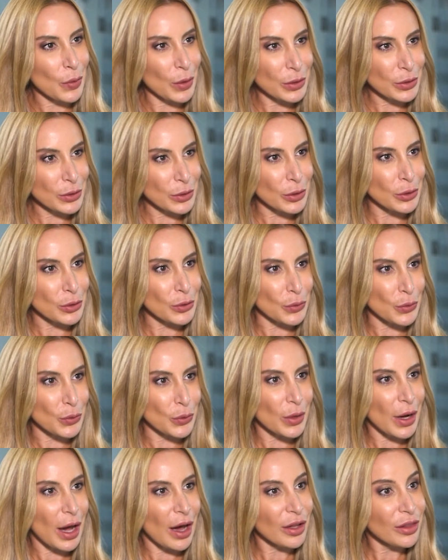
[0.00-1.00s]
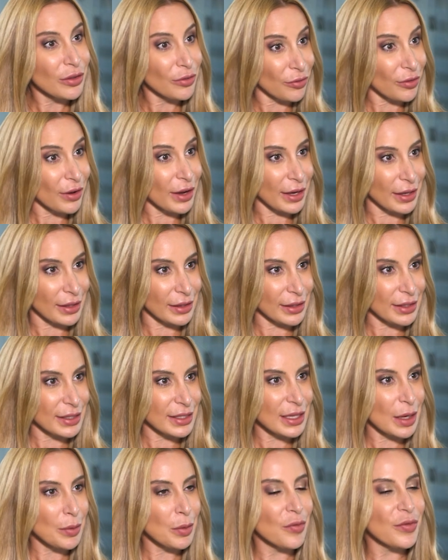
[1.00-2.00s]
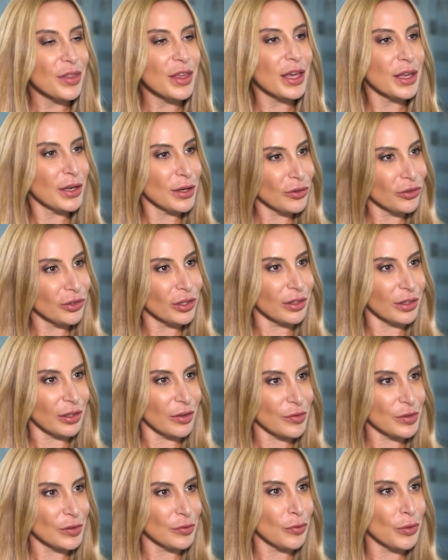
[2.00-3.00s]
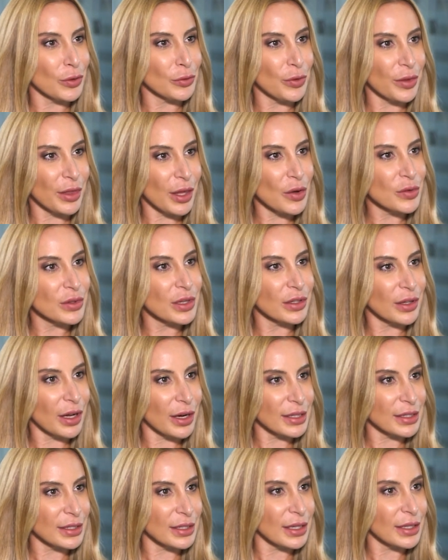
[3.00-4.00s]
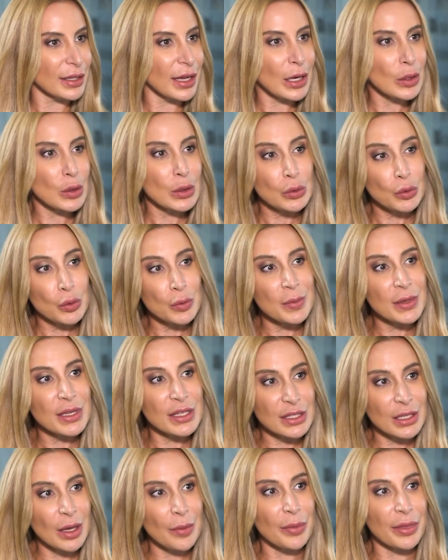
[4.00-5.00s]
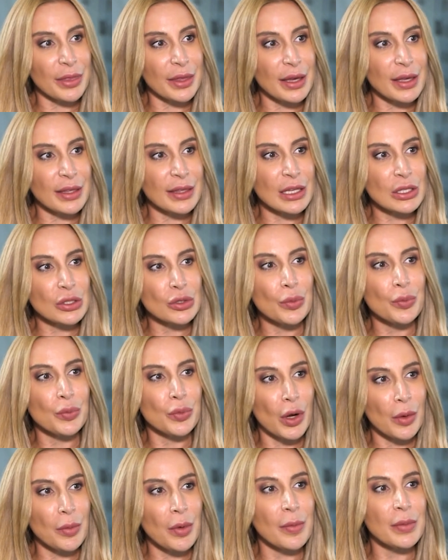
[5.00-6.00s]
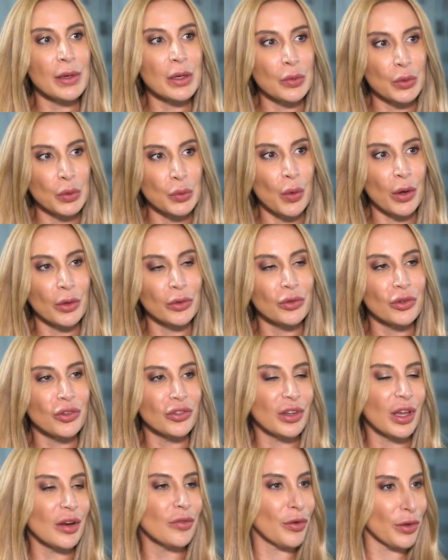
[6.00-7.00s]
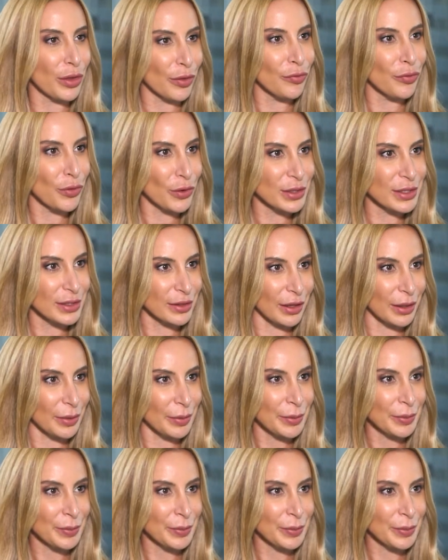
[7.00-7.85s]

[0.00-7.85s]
want you to unveil some of the initiatives for 2019, and it would be something that you probably would want to share for the first time.